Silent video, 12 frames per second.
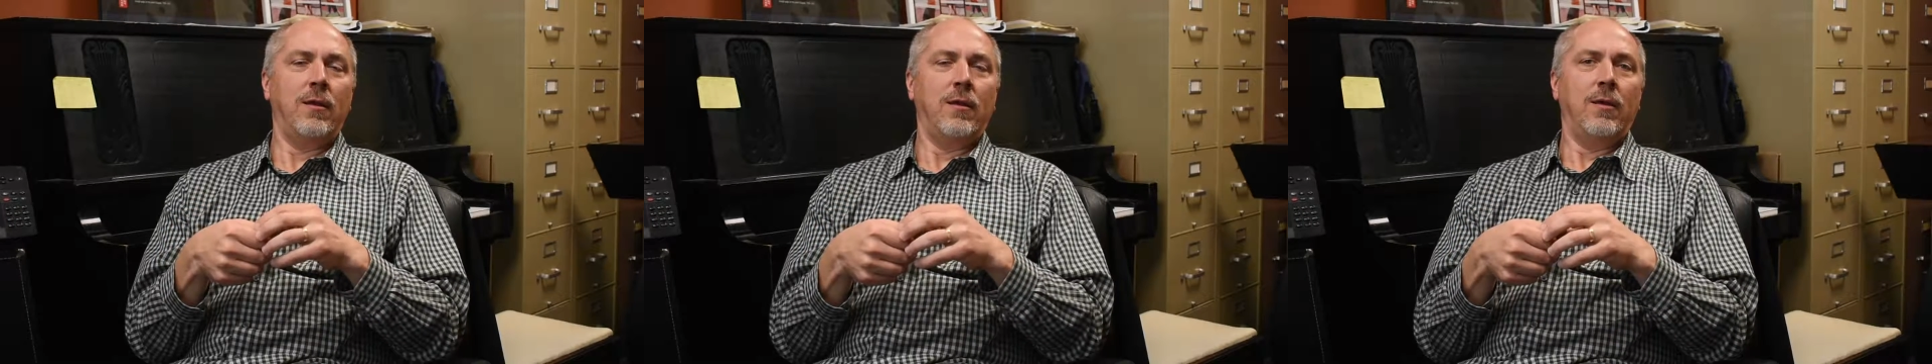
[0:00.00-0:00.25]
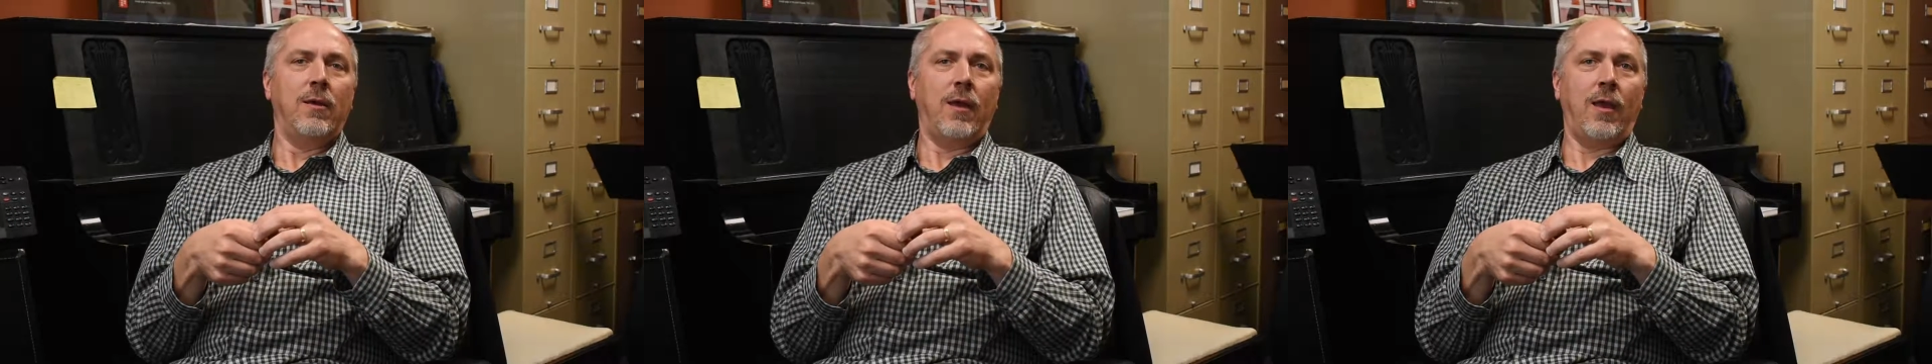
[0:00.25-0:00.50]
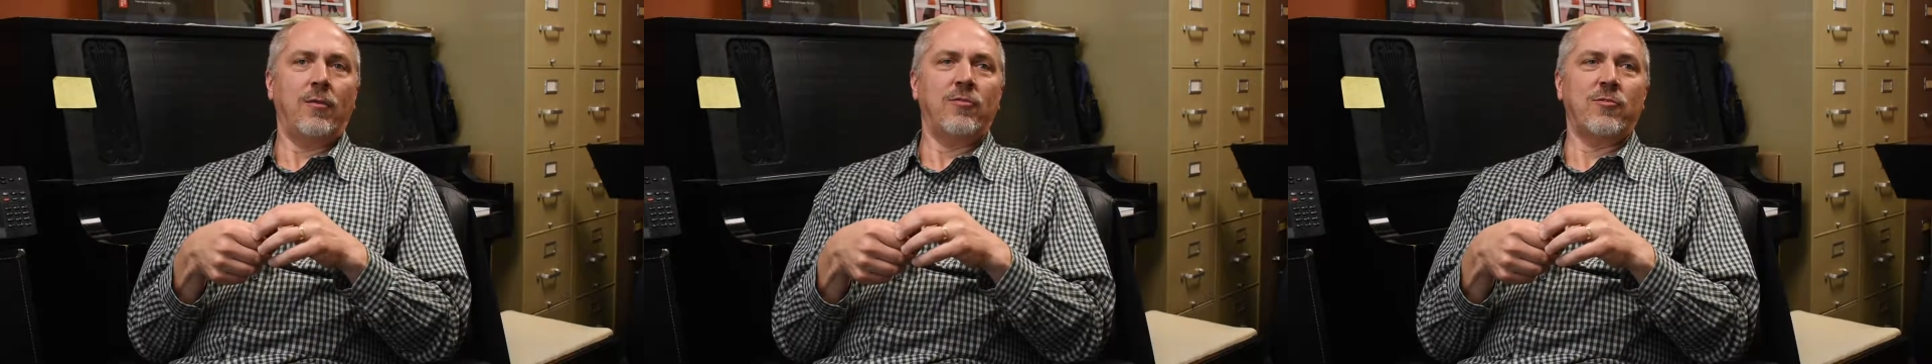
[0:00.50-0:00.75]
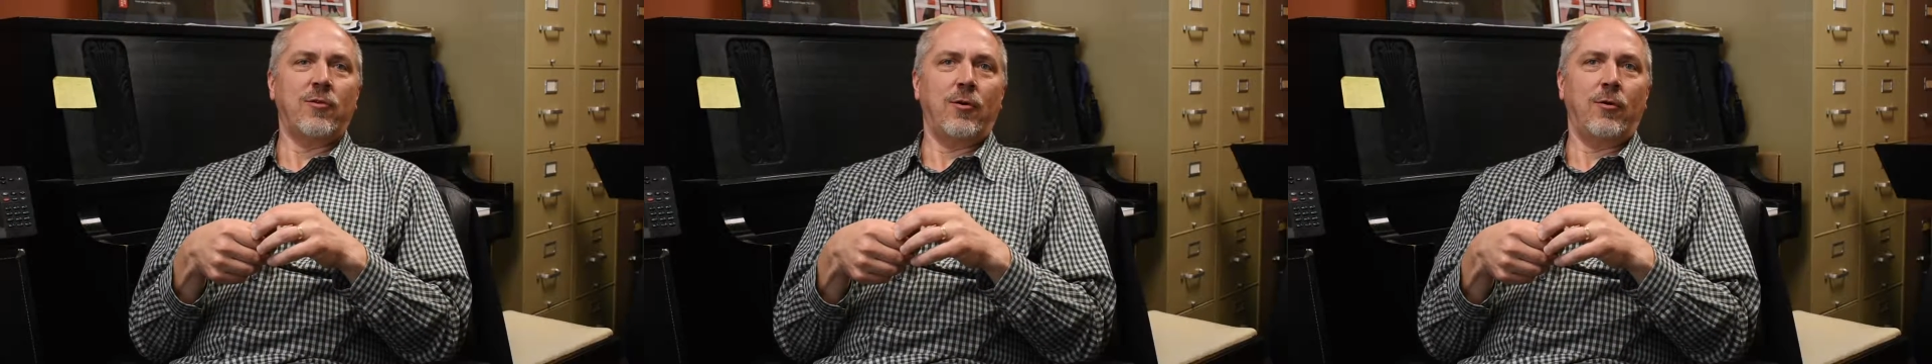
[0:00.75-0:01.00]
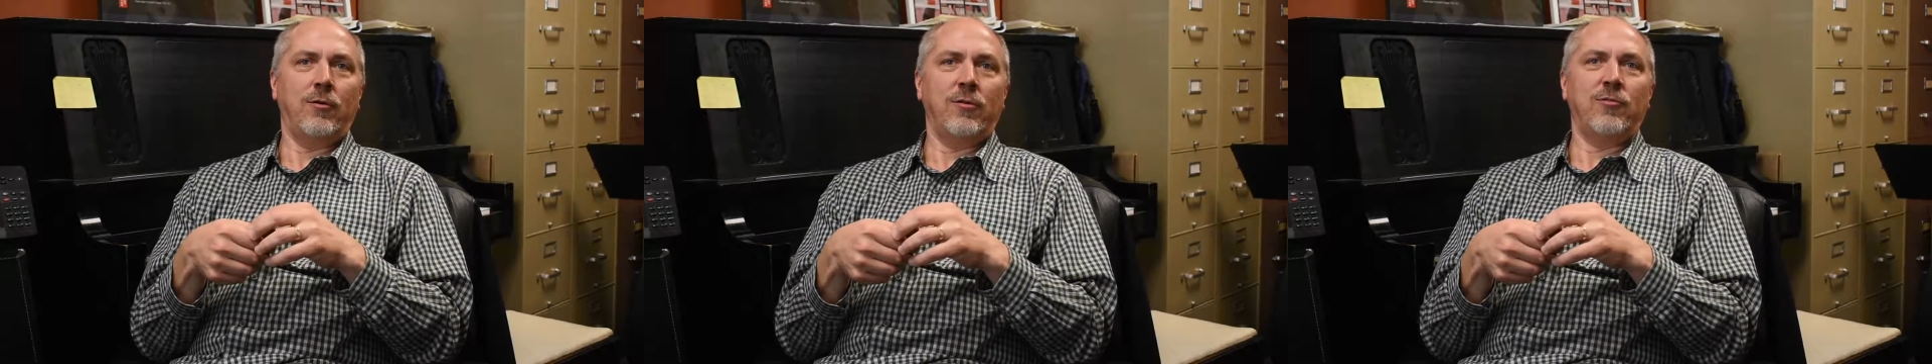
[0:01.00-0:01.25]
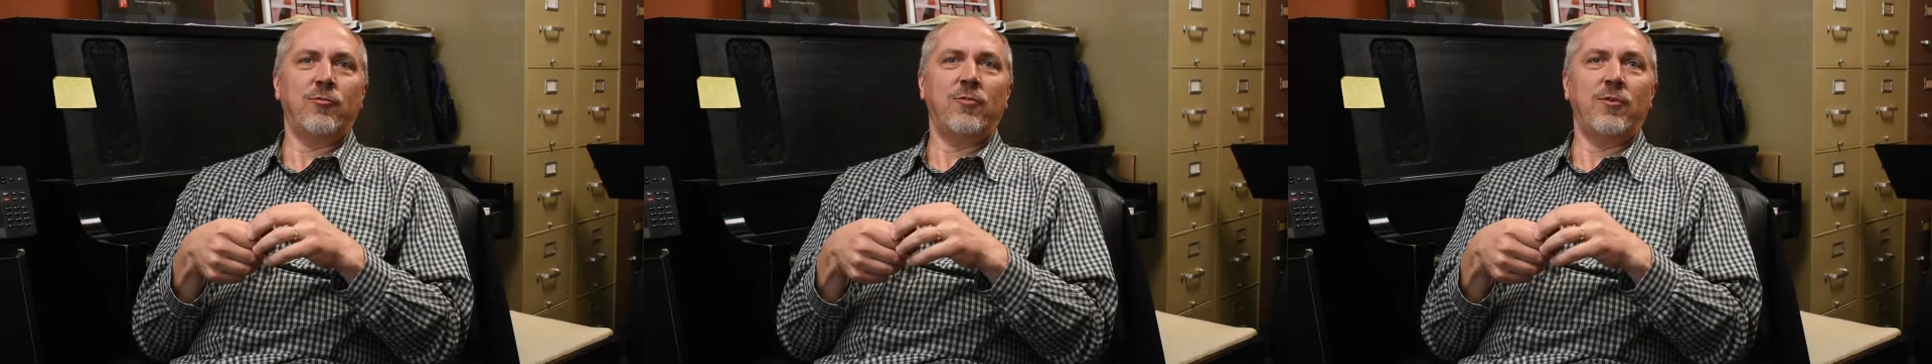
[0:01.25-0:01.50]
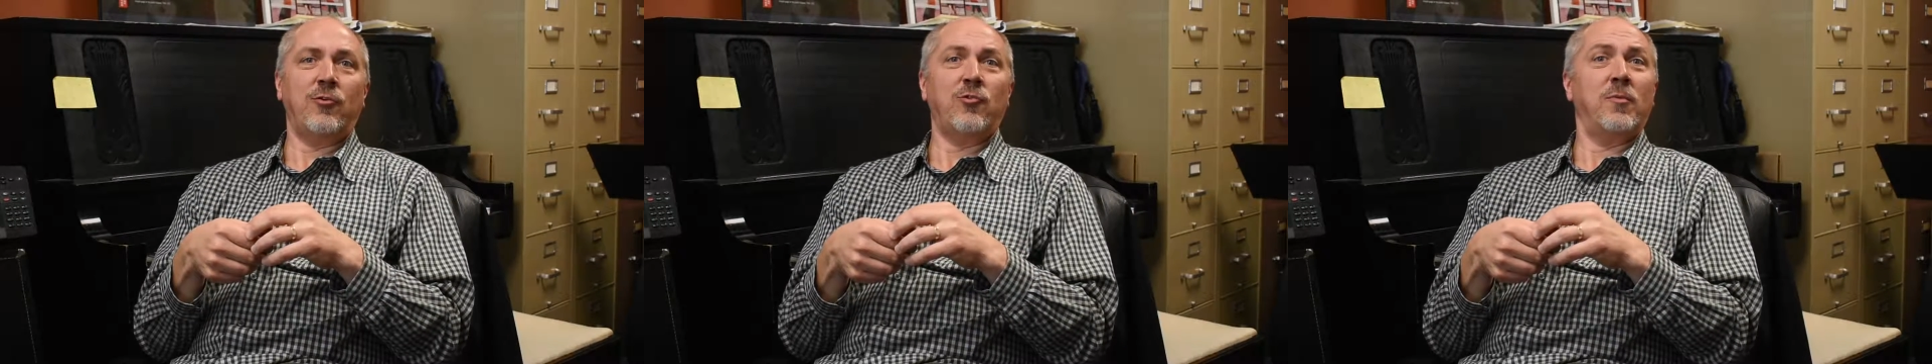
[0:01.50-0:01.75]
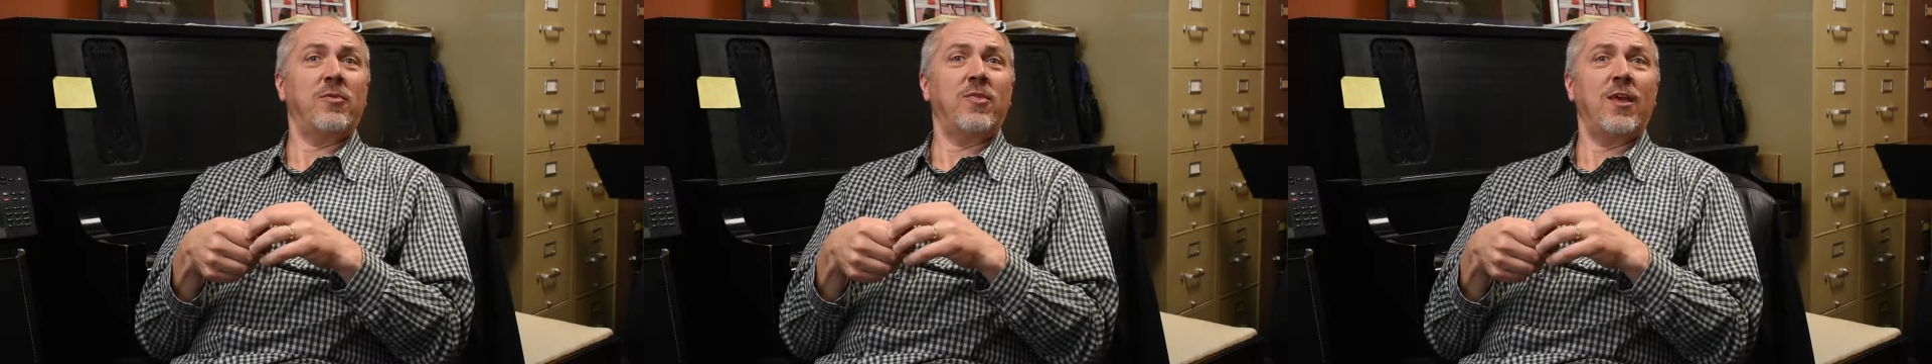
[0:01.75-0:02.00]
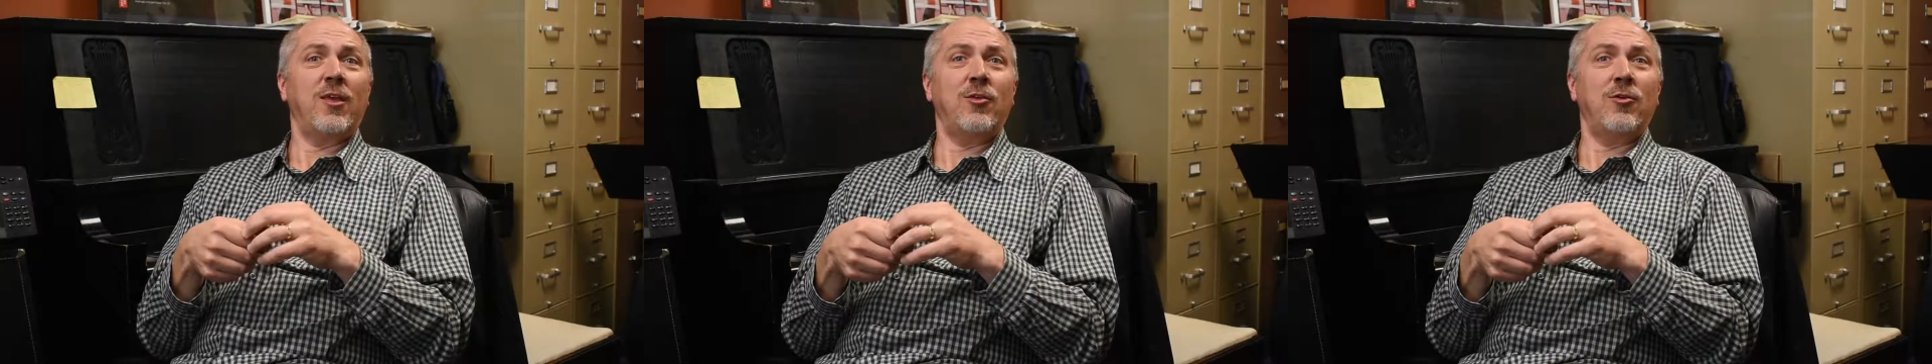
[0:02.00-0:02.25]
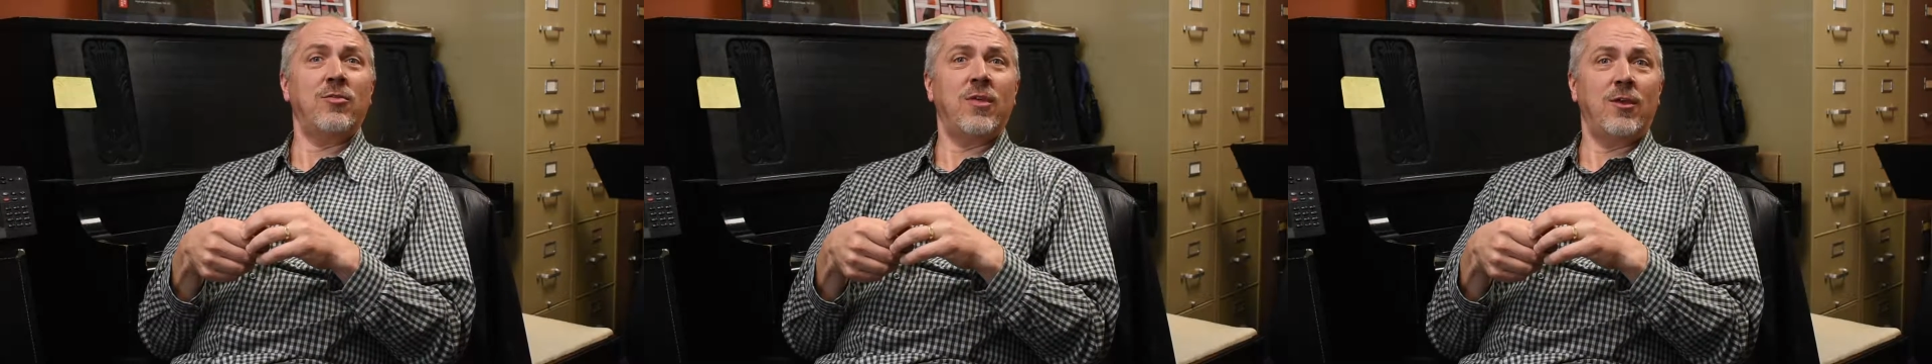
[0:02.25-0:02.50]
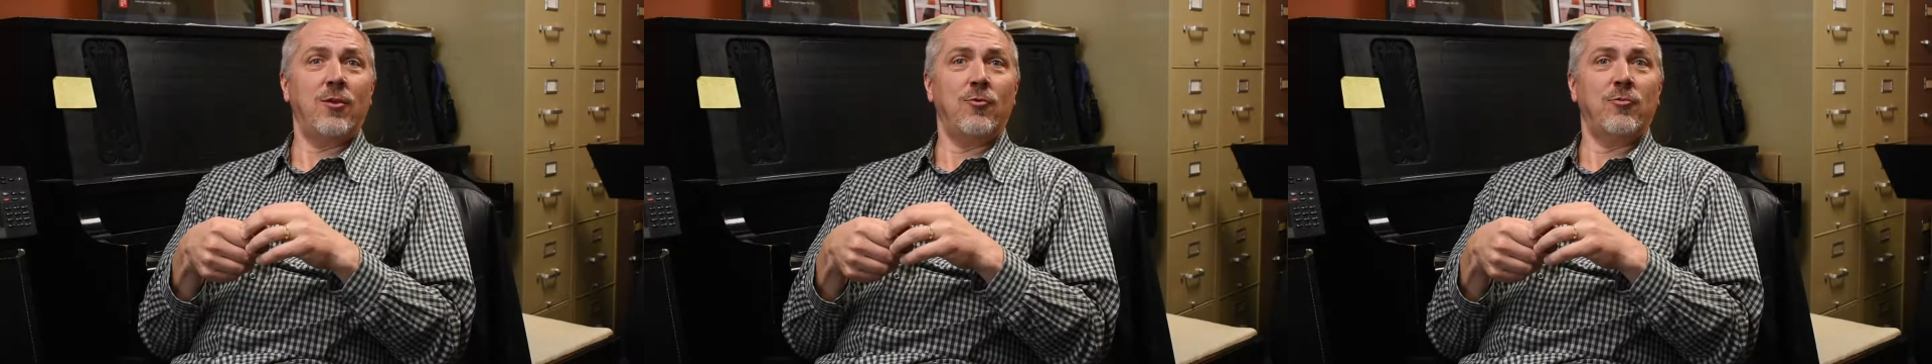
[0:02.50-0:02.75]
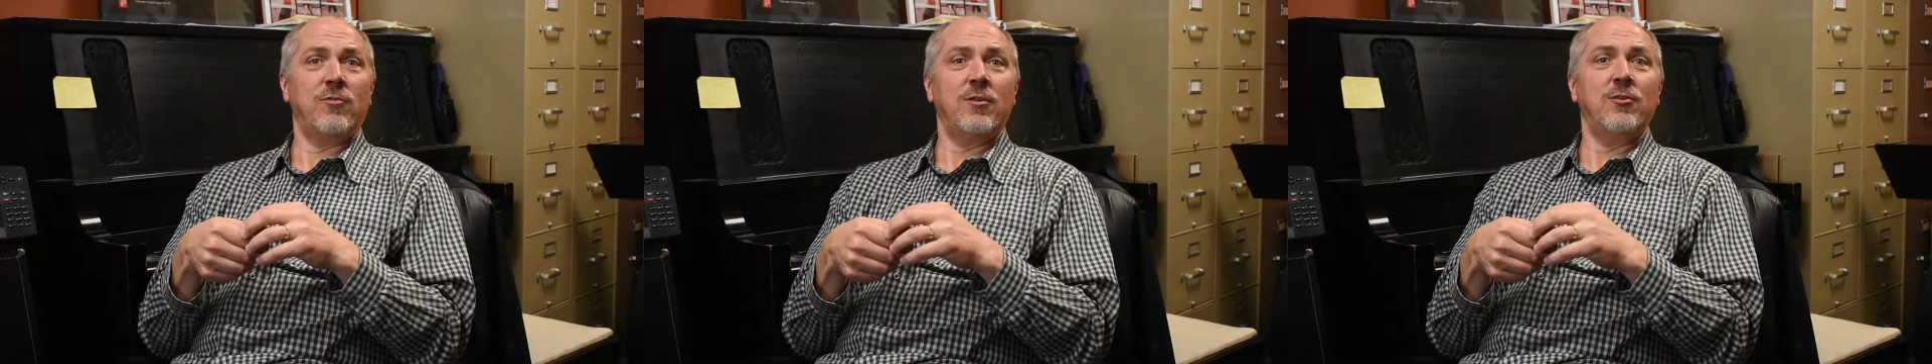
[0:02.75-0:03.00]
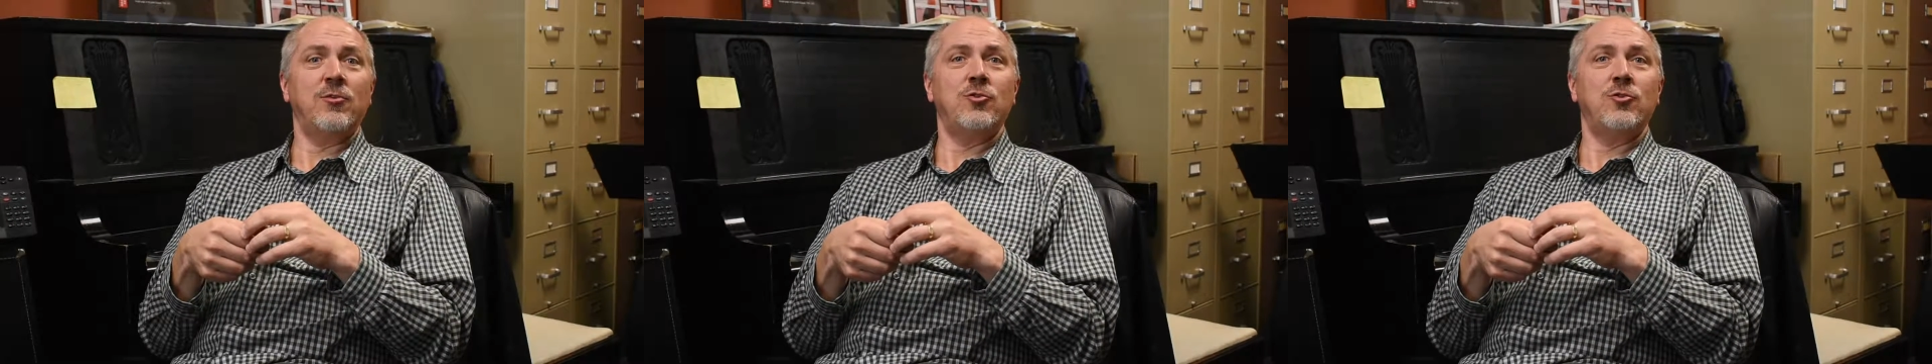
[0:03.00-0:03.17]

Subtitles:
and so this was the instrument they used